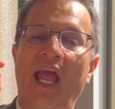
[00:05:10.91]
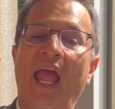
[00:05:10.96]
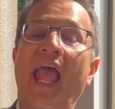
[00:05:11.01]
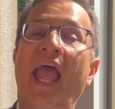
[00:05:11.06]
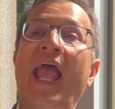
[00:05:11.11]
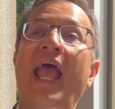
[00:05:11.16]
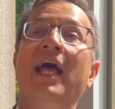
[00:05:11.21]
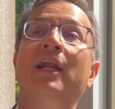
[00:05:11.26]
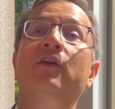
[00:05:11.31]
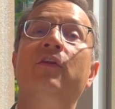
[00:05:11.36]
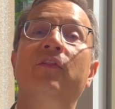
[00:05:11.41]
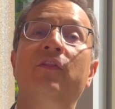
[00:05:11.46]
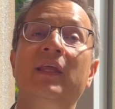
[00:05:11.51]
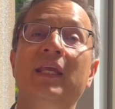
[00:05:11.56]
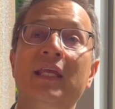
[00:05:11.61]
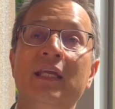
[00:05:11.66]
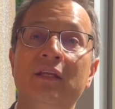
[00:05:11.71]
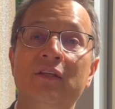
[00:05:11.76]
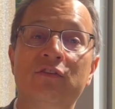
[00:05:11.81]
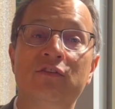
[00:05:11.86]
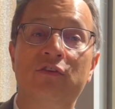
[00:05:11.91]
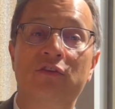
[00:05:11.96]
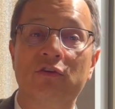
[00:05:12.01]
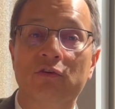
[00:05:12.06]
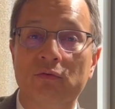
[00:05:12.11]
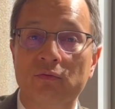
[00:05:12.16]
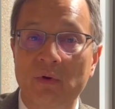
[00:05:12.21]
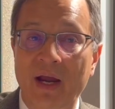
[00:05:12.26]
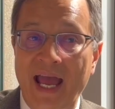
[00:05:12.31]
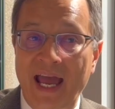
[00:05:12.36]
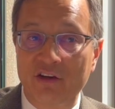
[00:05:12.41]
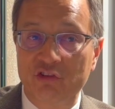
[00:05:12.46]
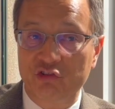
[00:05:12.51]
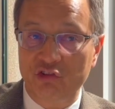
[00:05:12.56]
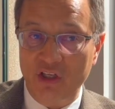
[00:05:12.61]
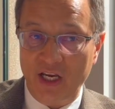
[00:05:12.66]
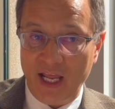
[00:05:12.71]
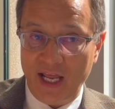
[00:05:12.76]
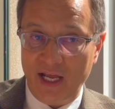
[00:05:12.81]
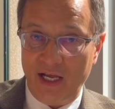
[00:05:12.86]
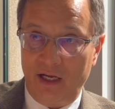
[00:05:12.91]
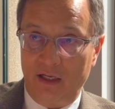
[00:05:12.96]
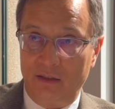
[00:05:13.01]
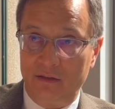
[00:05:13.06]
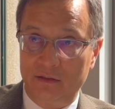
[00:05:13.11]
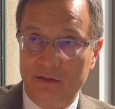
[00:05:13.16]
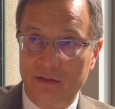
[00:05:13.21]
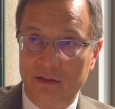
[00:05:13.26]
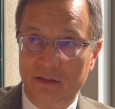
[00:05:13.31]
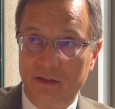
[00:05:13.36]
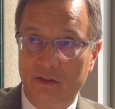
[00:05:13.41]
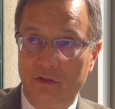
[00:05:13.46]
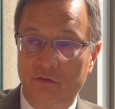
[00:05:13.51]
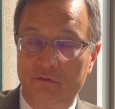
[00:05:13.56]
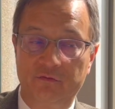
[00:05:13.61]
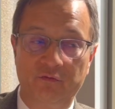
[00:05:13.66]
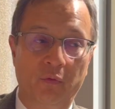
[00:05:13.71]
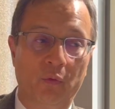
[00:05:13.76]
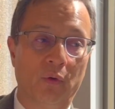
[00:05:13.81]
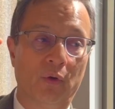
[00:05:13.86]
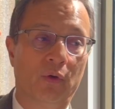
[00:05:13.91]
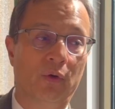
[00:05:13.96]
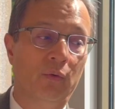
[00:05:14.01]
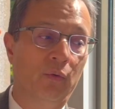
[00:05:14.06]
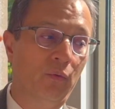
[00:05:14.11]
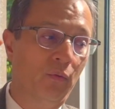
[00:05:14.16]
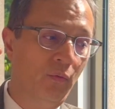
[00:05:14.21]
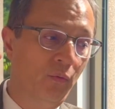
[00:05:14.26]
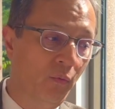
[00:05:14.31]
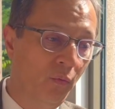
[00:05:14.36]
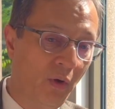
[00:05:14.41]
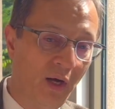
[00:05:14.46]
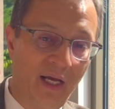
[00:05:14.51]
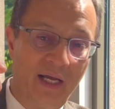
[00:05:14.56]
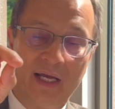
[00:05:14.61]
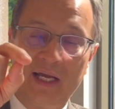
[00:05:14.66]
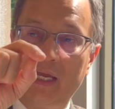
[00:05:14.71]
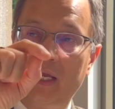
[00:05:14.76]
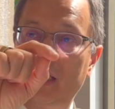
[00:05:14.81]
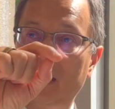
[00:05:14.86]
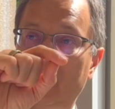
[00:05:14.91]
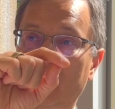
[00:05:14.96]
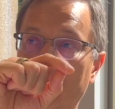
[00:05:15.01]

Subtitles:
and is the rationale for why